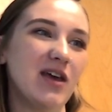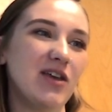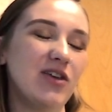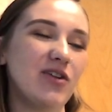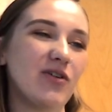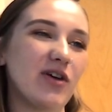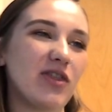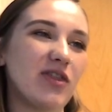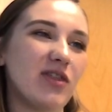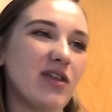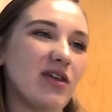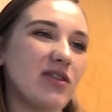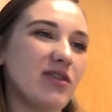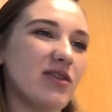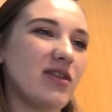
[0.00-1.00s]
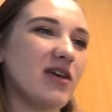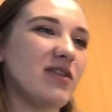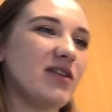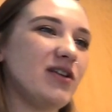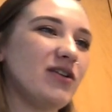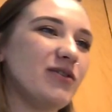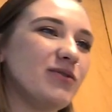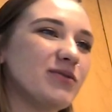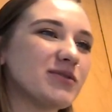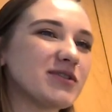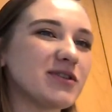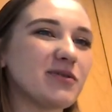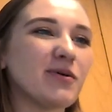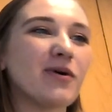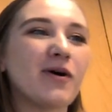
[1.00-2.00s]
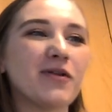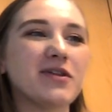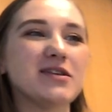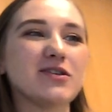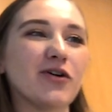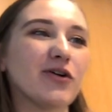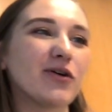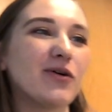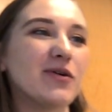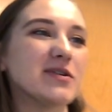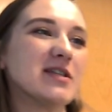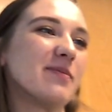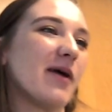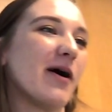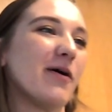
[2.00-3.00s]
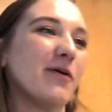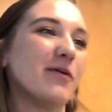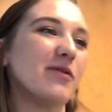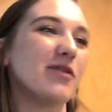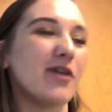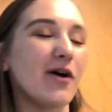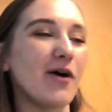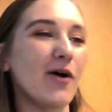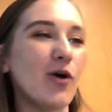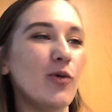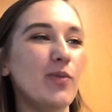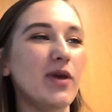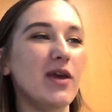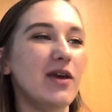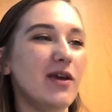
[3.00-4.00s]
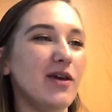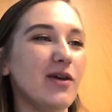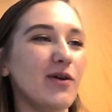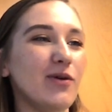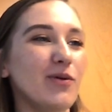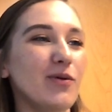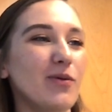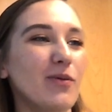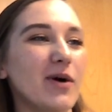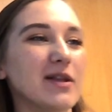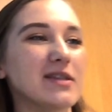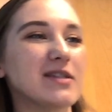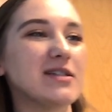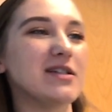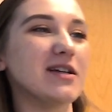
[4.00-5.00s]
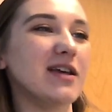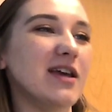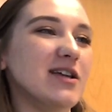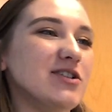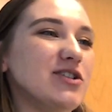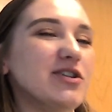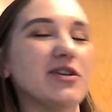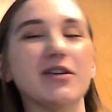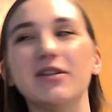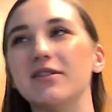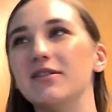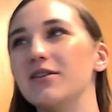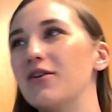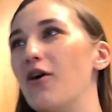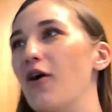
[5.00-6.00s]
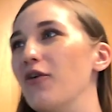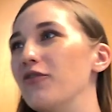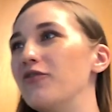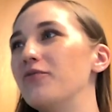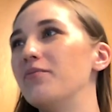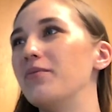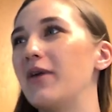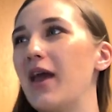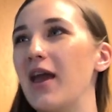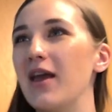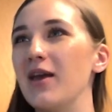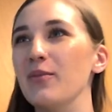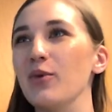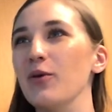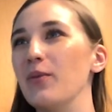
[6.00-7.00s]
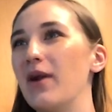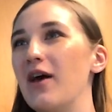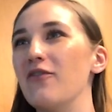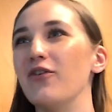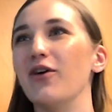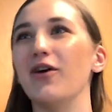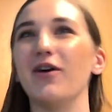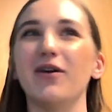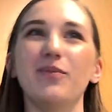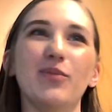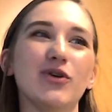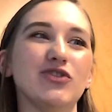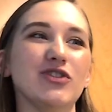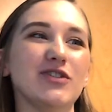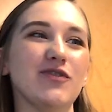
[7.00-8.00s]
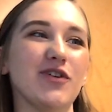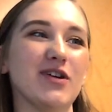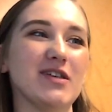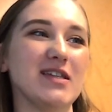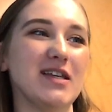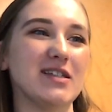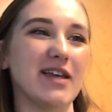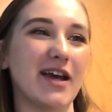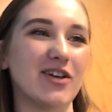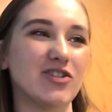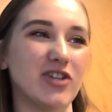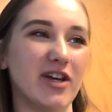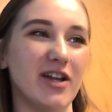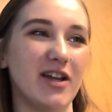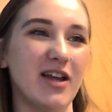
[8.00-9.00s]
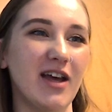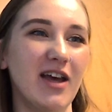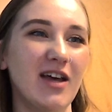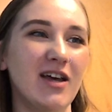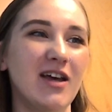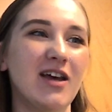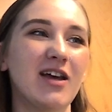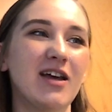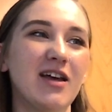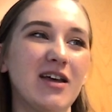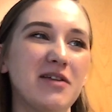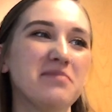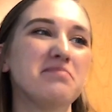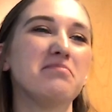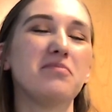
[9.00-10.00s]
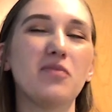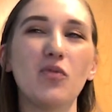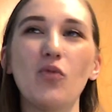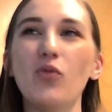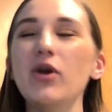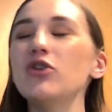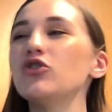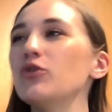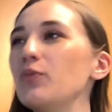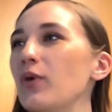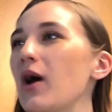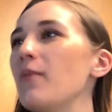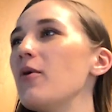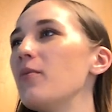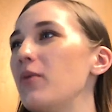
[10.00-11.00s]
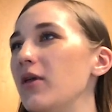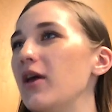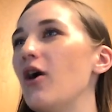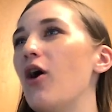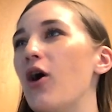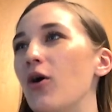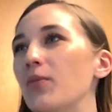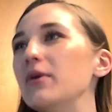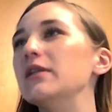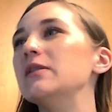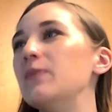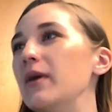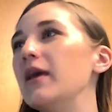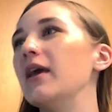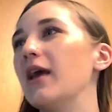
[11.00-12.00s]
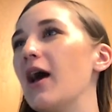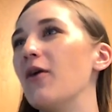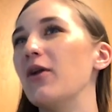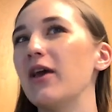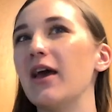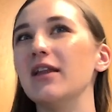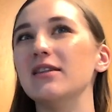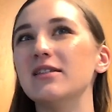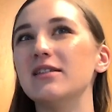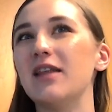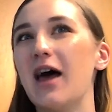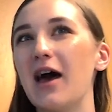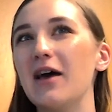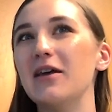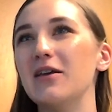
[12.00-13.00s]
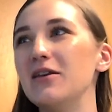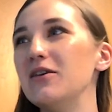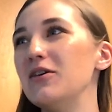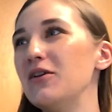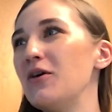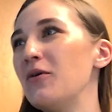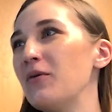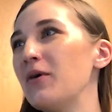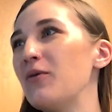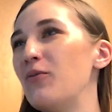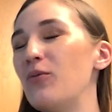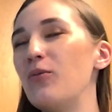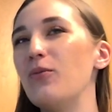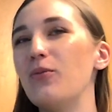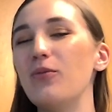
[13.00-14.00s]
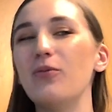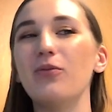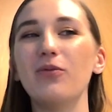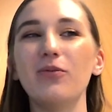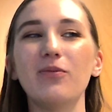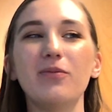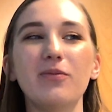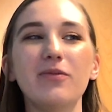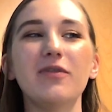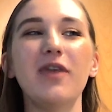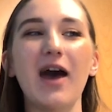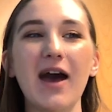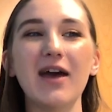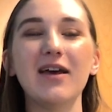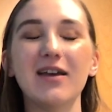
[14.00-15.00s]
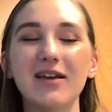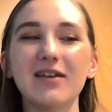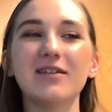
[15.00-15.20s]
You know, in the news, there were all these articles about the OB who wants to get to his golf game or whatever and pushes for a C-section. We should probably all be speaking out against that. You know, like, that,